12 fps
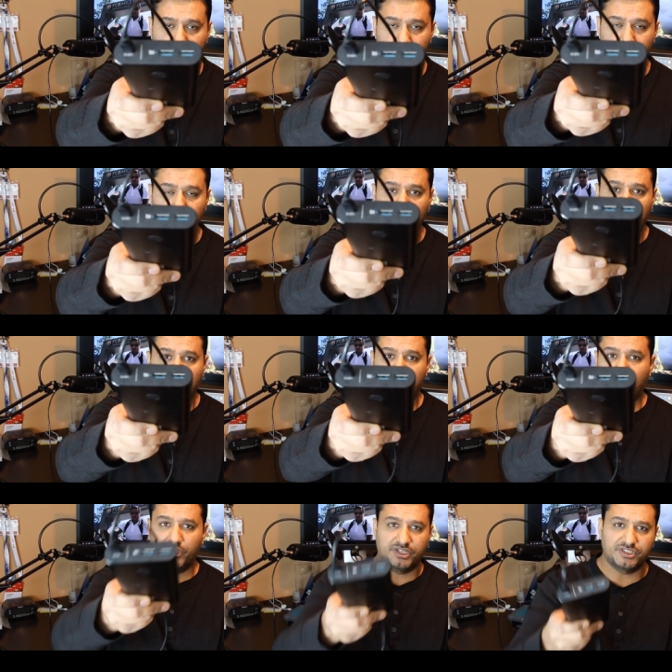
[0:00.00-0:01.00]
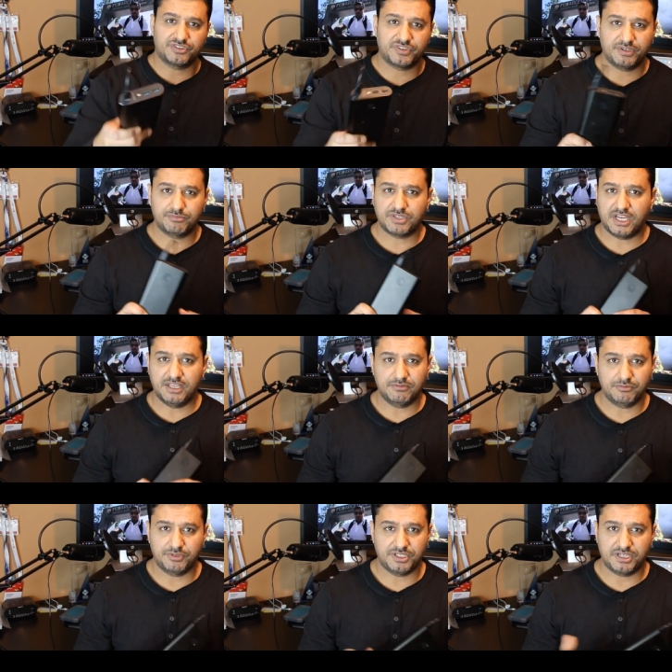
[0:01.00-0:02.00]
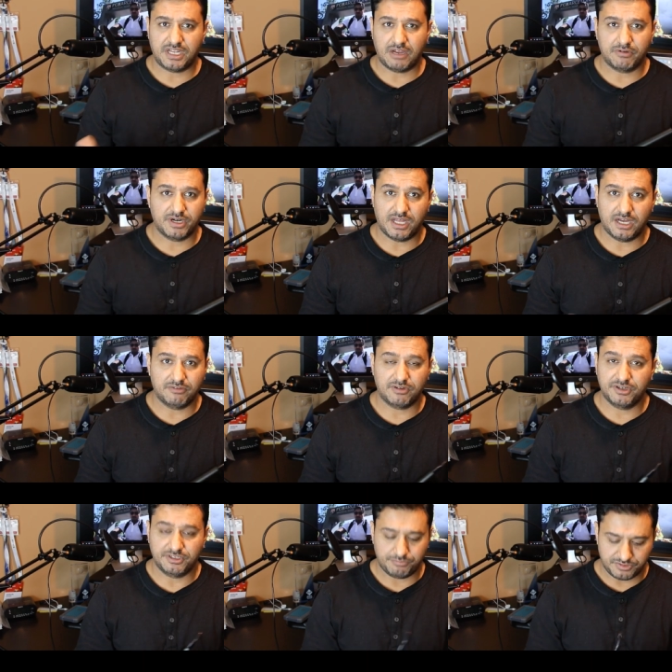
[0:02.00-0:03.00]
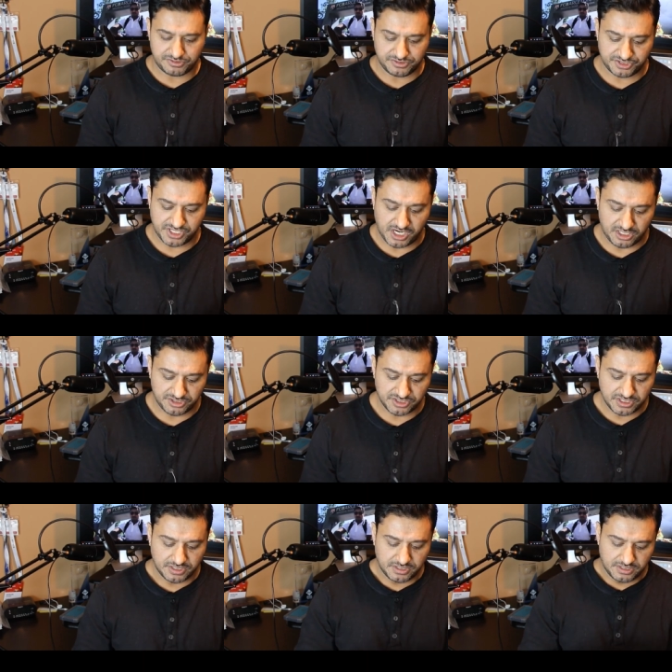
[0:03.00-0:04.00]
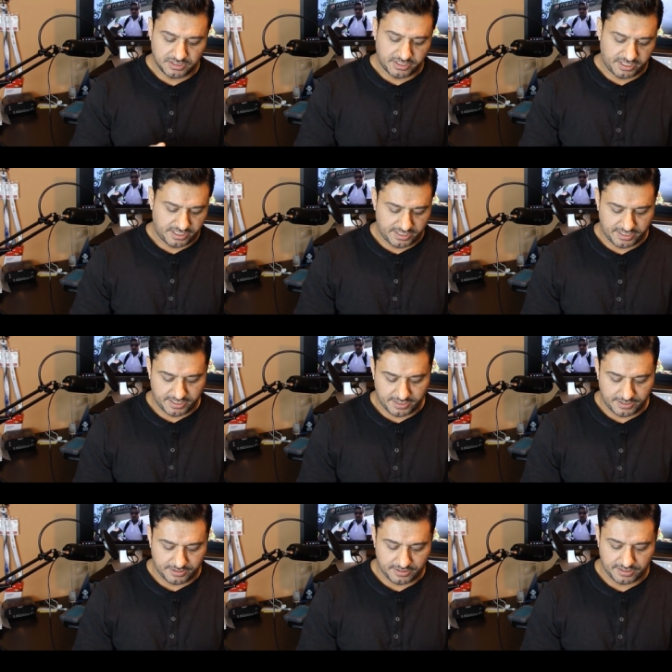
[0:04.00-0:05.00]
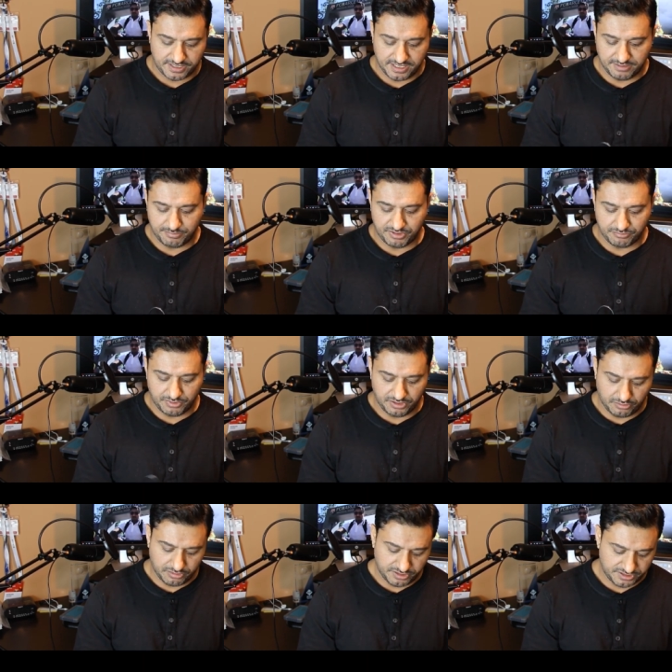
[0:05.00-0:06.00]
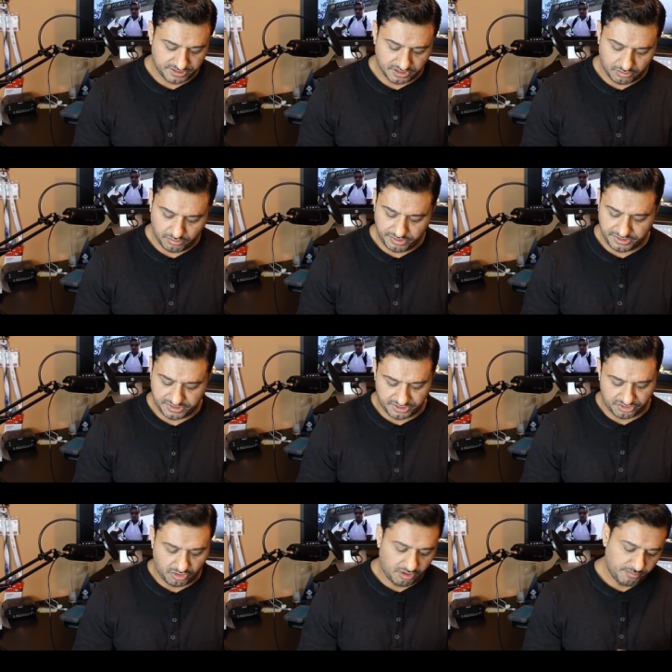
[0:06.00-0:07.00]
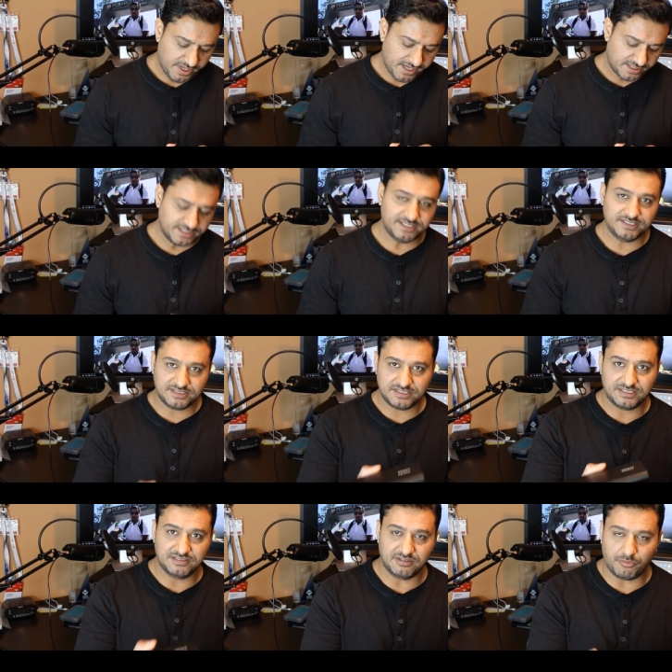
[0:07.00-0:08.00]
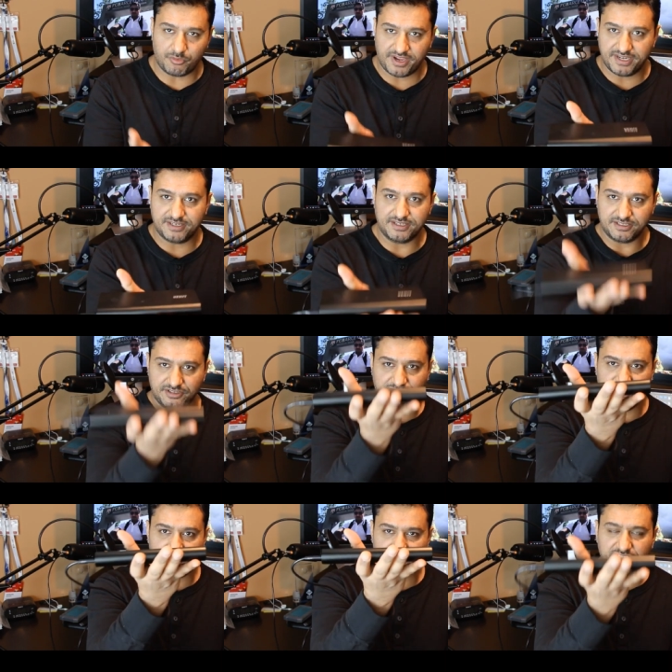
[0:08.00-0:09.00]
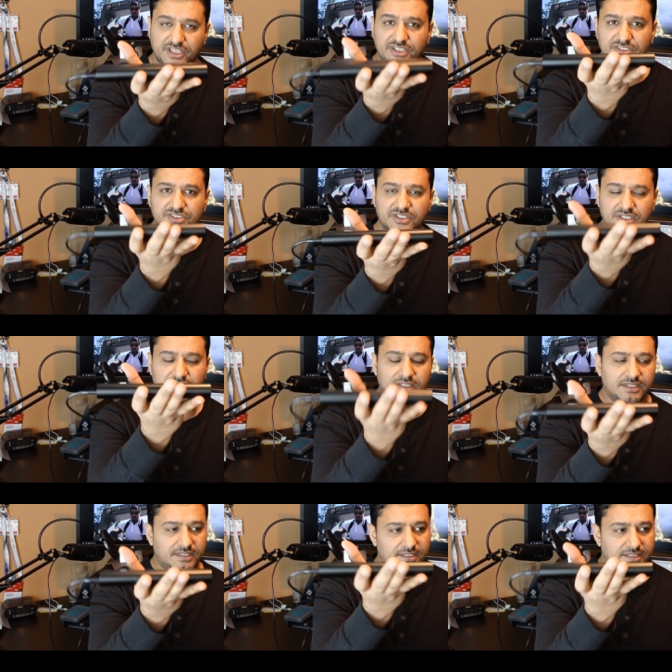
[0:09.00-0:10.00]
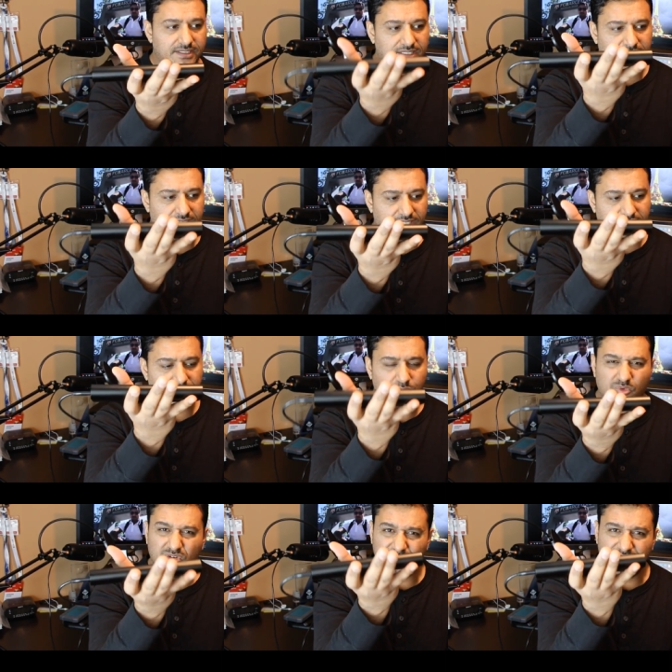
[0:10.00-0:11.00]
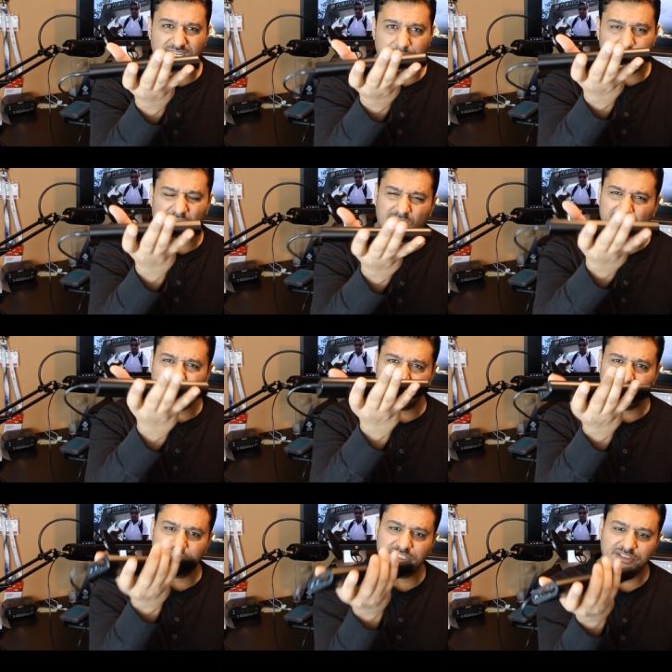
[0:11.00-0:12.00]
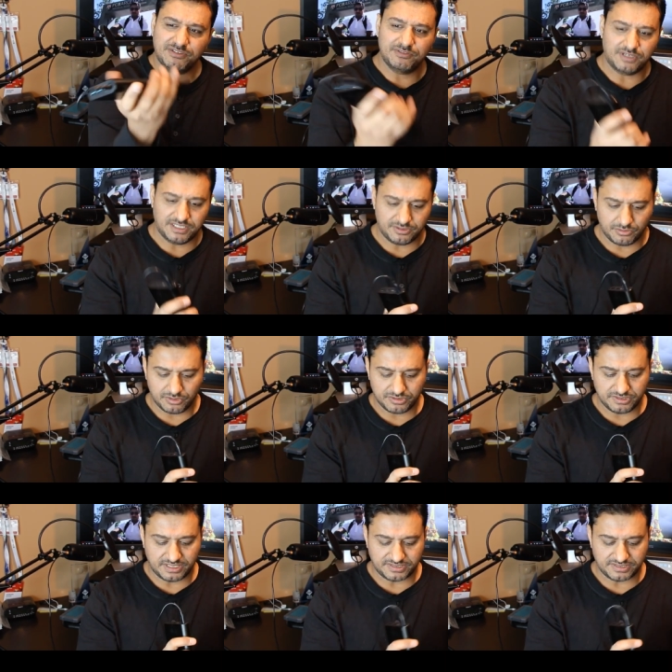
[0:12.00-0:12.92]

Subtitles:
two phone at the same time within an hour and a half, 100% charge. And yeah, but the drawback is the weight. This is more than a pound, I believe. I don't know the